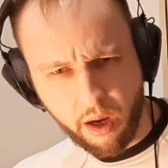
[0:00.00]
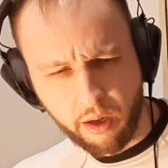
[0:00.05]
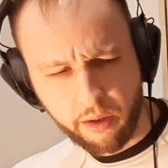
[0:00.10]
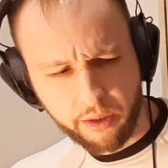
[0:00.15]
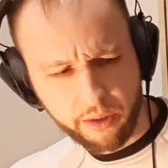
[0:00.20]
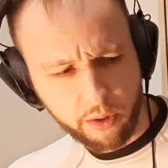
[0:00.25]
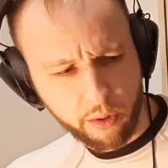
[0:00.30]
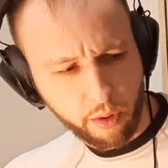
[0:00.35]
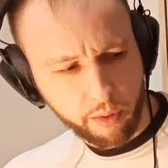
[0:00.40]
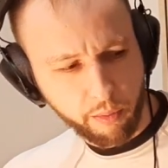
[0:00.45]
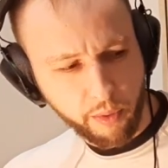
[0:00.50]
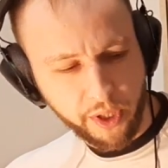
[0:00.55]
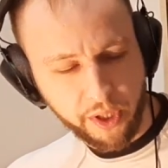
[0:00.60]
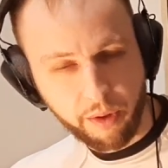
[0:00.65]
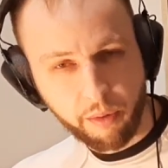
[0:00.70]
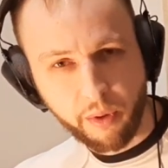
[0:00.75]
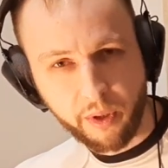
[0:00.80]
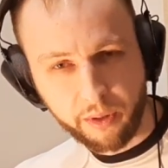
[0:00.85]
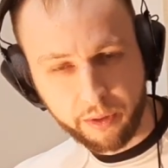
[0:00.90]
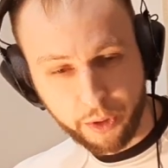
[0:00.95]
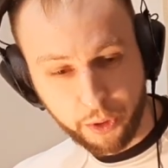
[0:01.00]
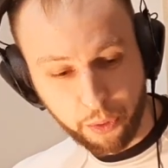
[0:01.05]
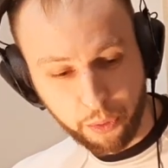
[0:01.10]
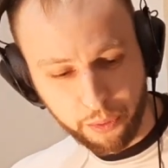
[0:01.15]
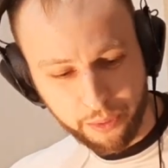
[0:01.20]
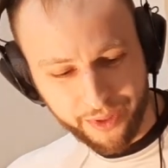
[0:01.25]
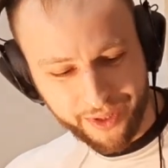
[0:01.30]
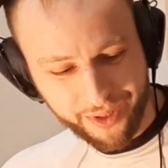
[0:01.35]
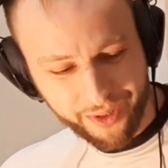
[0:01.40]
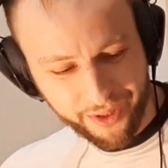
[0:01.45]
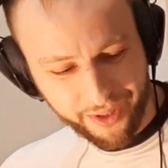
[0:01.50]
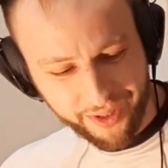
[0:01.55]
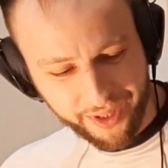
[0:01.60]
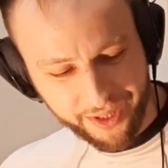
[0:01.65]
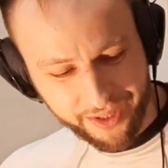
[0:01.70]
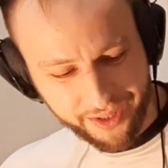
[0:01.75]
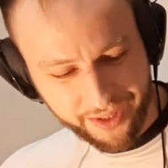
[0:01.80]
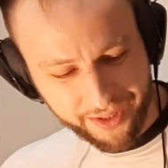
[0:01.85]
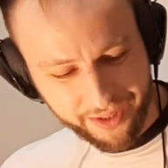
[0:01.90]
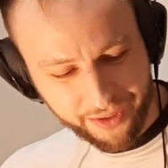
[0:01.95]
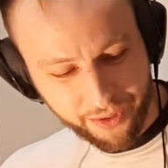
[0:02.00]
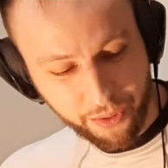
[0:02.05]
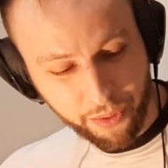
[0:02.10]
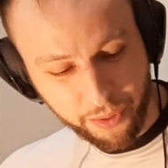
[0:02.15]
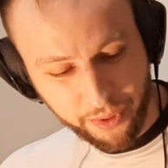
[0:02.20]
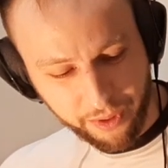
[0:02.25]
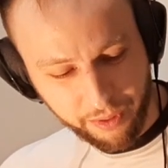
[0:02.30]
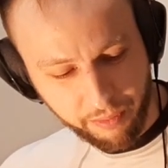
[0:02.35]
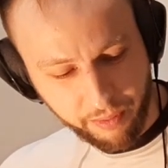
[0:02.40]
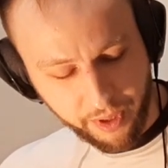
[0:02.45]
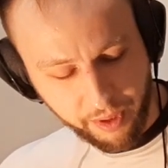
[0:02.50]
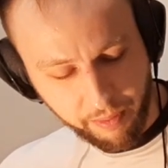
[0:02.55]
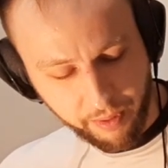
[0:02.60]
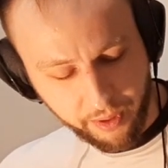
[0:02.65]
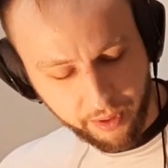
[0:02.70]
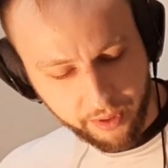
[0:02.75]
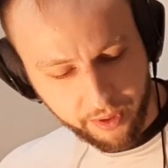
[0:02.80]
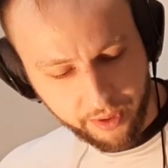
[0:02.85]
It's not very well tuned. Let's tune it very well.